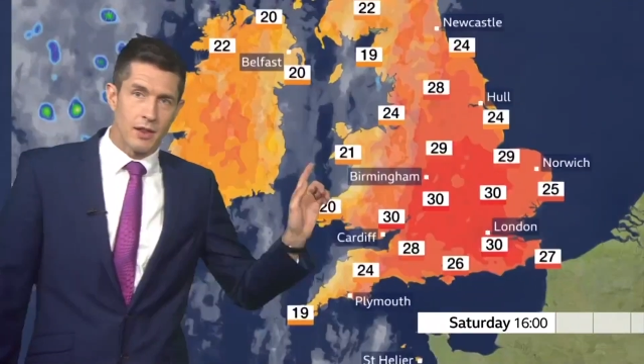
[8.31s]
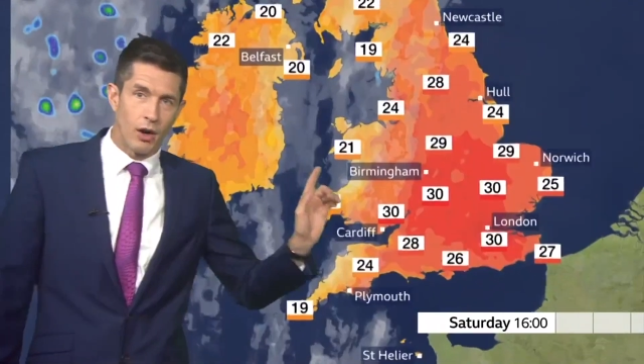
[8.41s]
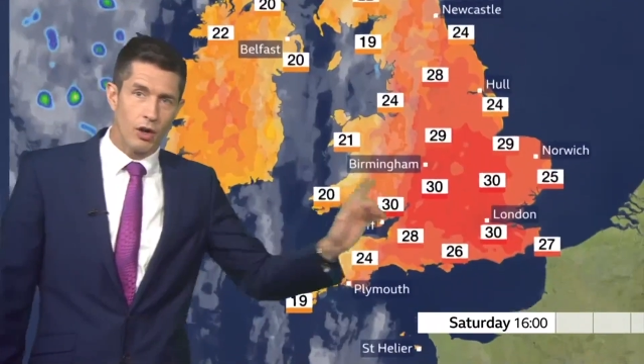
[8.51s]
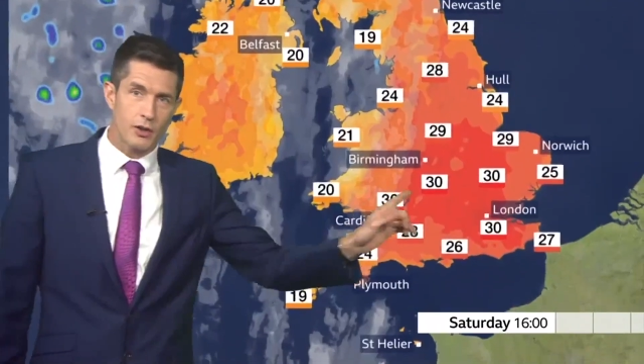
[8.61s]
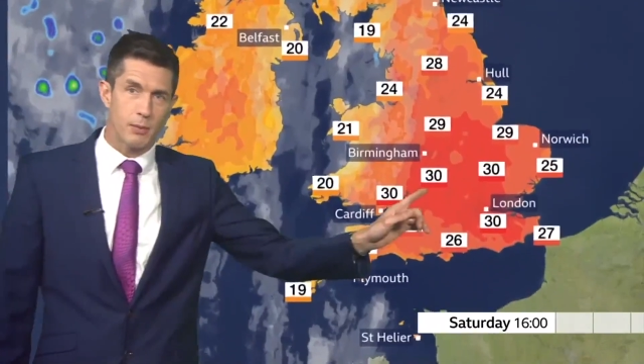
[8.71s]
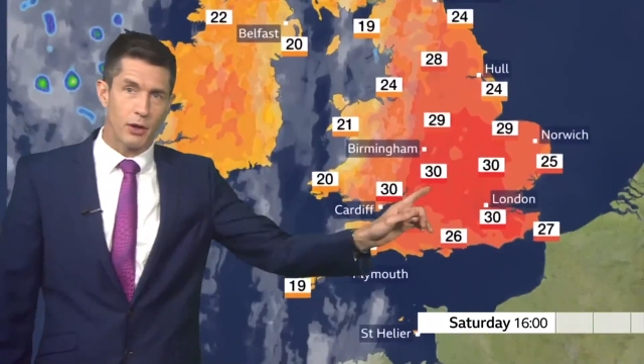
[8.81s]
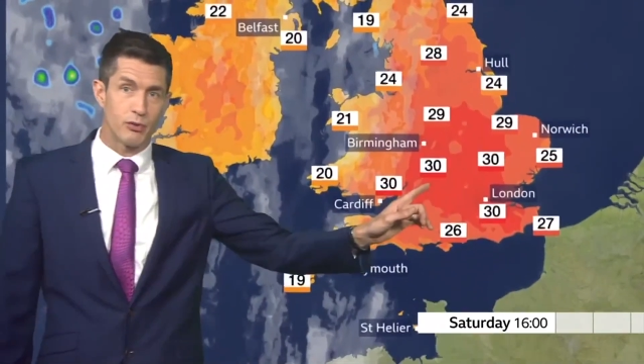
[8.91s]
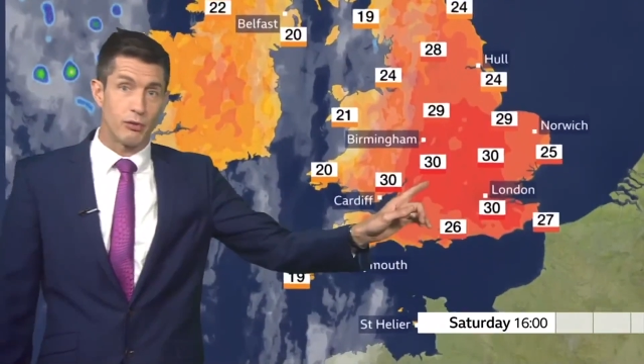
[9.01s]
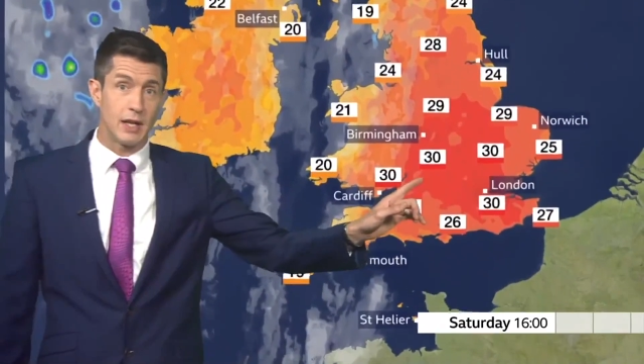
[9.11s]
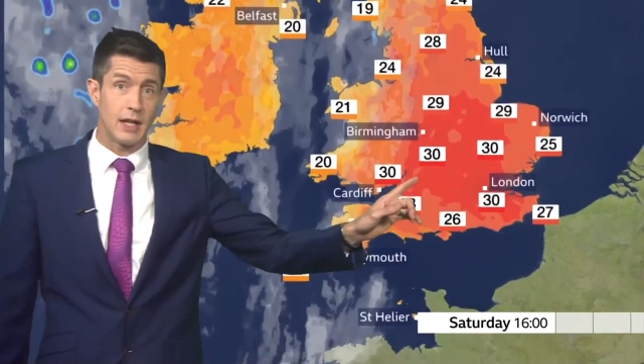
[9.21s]
The
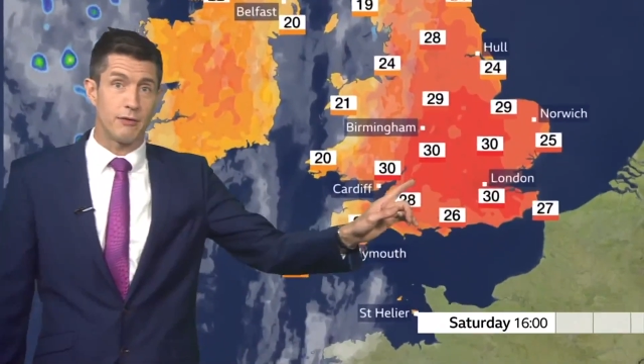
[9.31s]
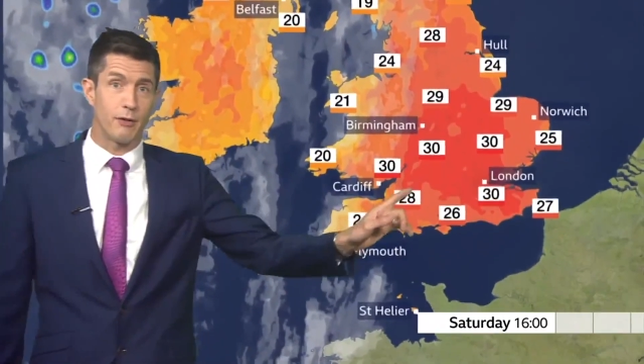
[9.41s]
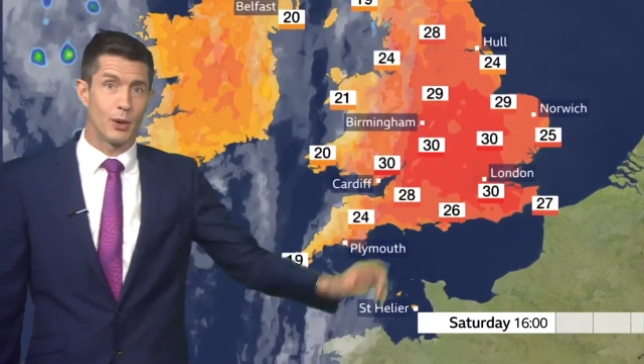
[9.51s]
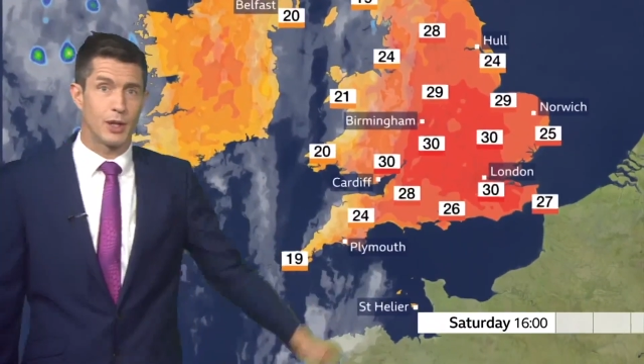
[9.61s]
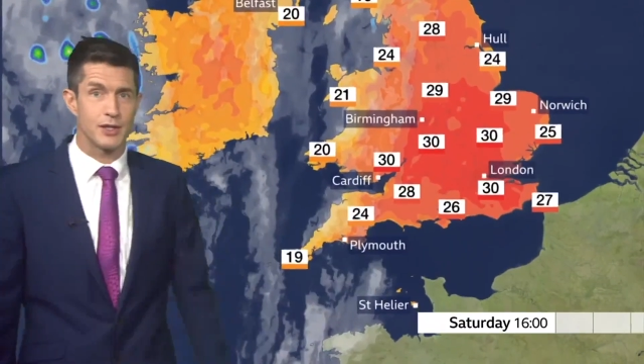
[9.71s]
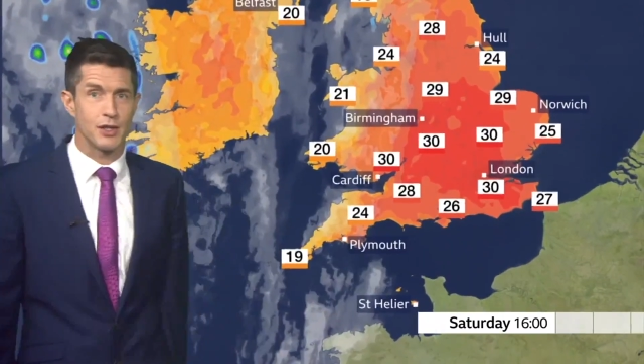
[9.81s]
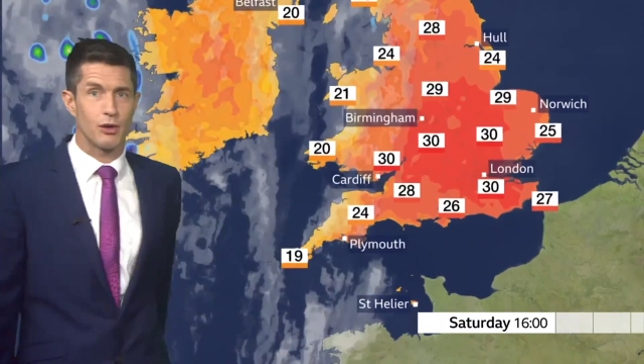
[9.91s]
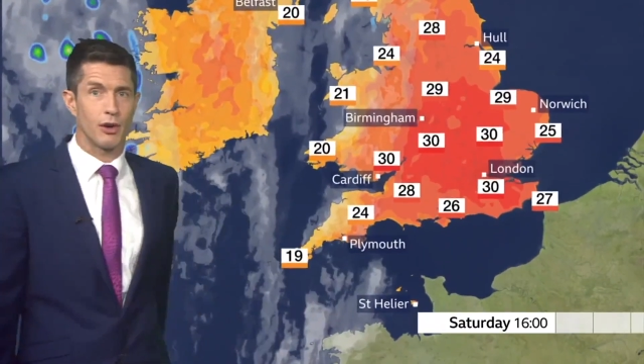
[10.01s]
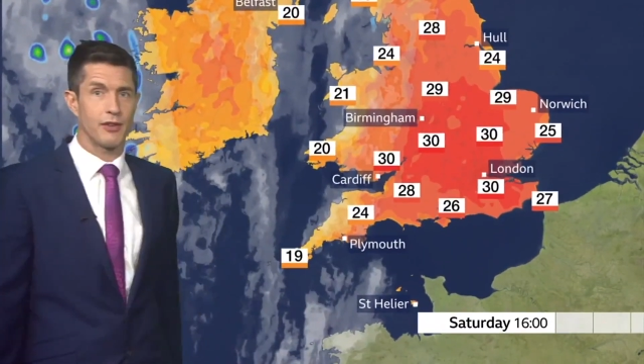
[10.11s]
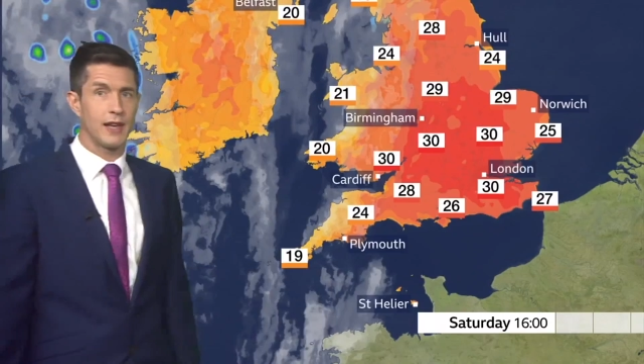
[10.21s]
hotspots really focused
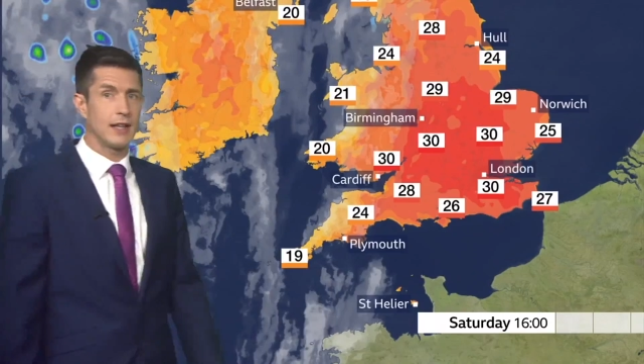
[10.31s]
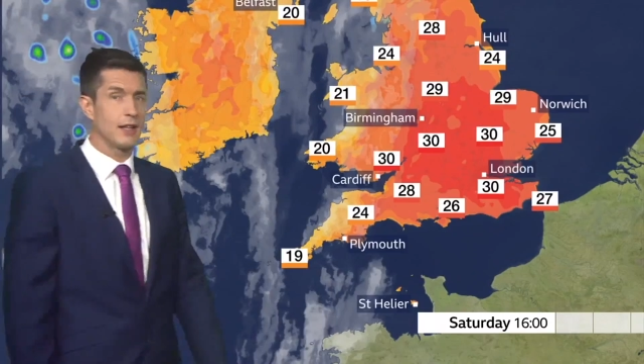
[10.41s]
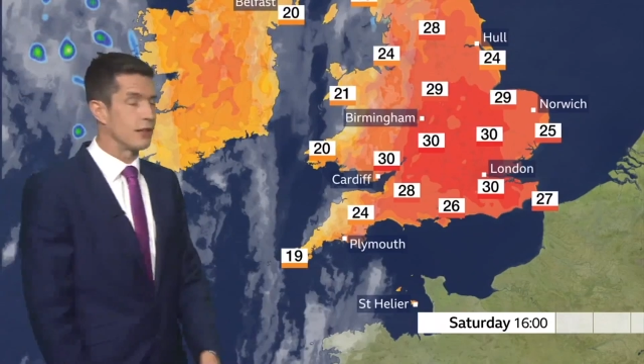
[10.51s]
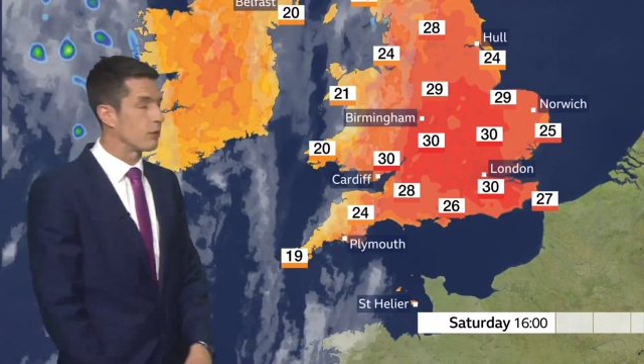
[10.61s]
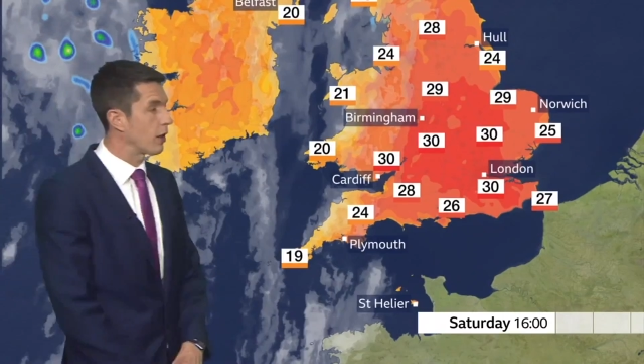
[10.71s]
across England,